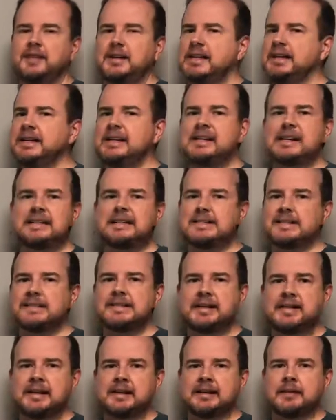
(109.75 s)
He didn't
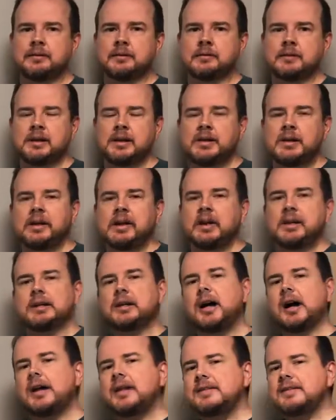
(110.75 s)
sin.
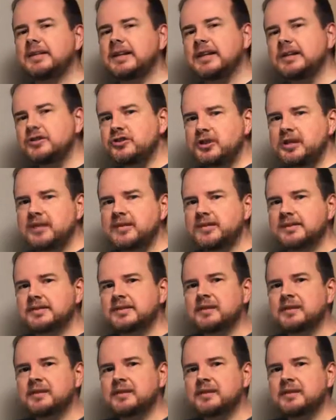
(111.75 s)
God sent Jesus